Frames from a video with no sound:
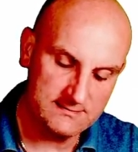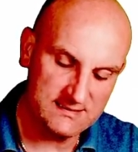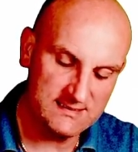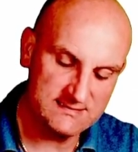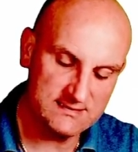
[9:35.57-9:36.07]

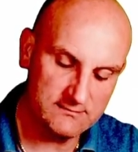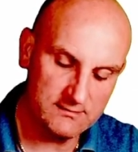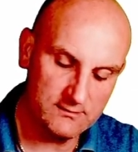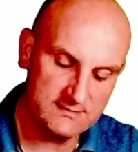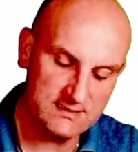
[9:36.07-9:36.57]

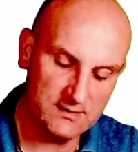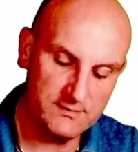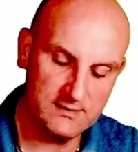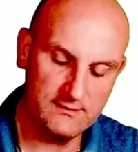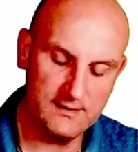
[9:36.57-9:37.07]
T0 is going to
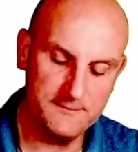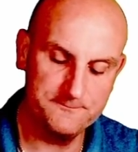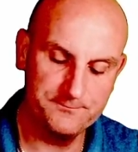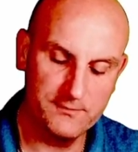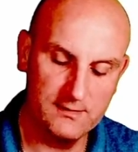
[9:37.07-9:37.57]
be in there.
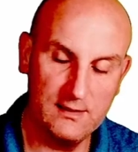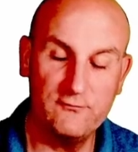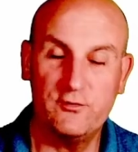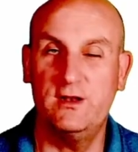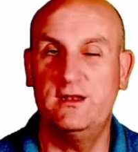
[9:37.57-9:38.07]
Now
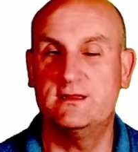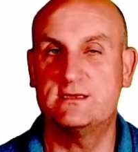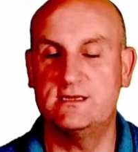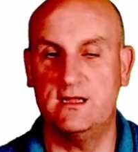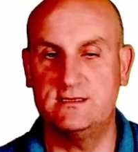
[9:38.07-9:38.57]
I've got it at the
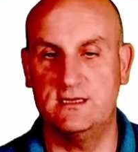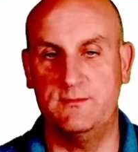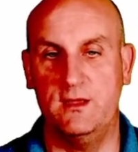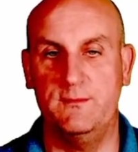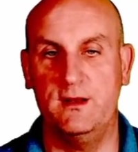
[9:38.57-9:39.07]
start at the
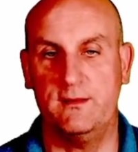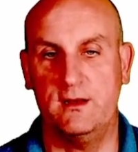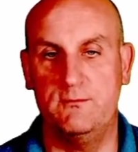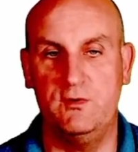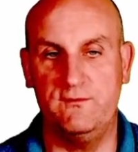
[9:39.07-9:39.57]
moment. I'm
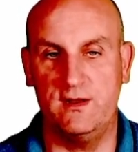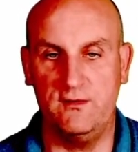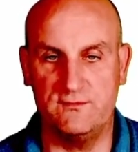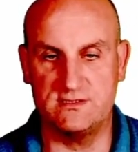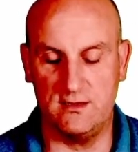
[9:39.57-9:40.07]
going to move it
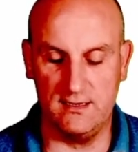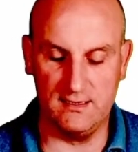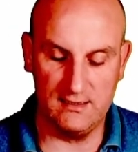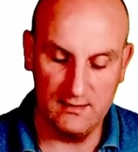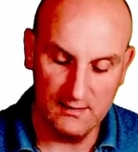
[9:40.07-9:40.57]
over
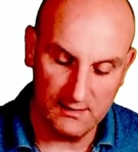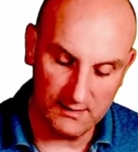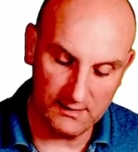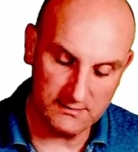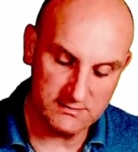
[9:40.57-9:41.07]
slightly
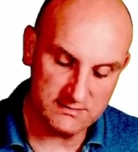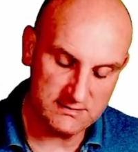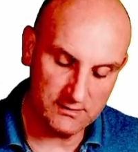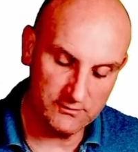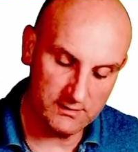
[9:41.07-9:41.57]
just
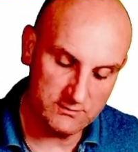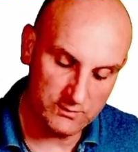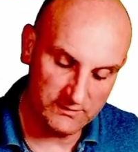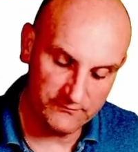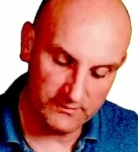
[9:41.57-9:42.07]
so that
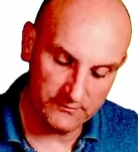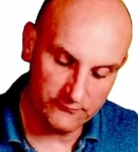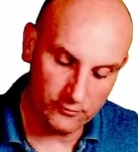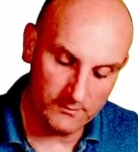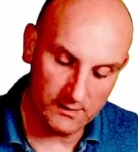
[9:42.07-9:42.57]
we fit the
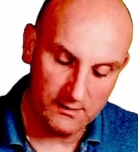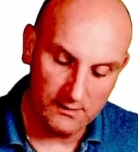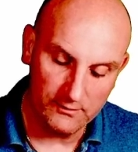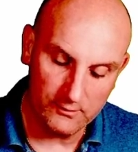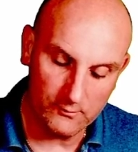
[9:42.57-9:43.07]
formula
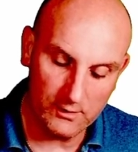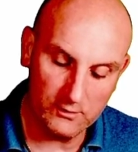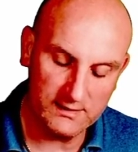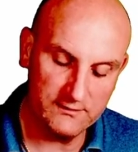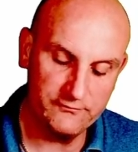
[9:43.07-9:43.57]
that we're
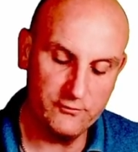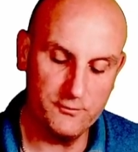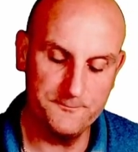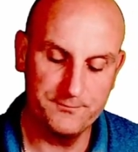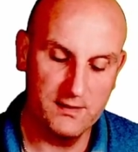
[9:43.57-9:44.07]
looking
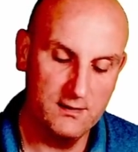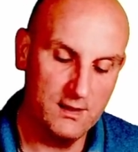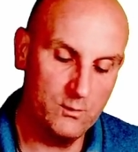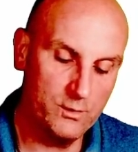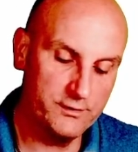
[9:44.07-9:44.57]
for.
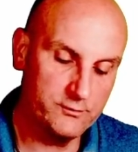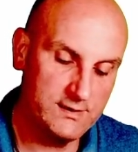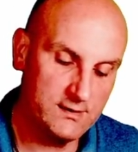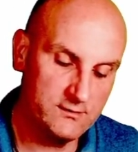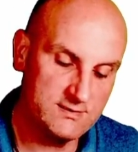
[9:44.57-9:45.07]
And what do
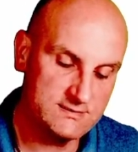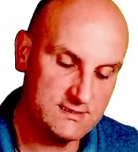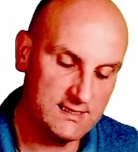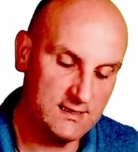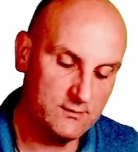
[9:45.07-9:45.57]
we notice
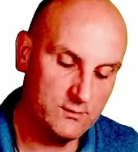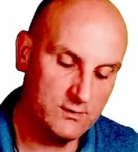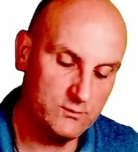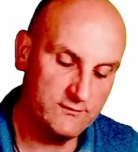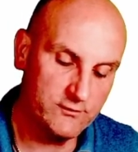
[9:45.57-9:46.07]
here?
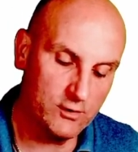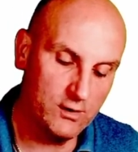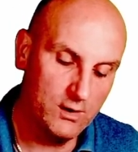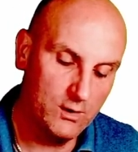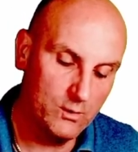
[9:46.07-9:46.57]
Well, we've
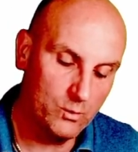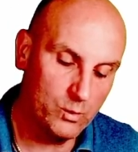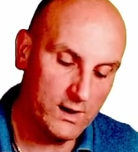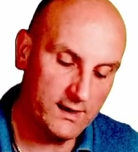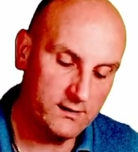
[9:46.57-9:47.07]
got
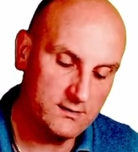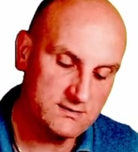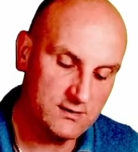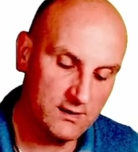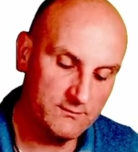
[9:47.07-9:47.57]
1
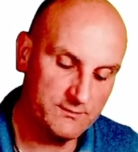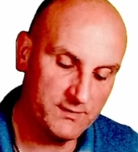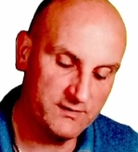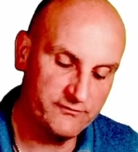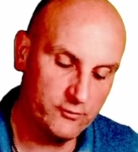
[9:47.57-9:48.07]
times
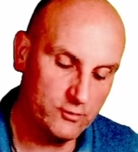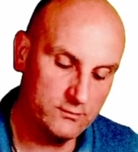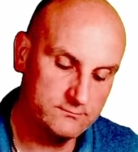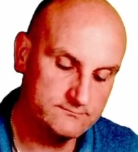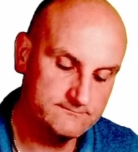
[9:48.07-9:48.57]
by 4.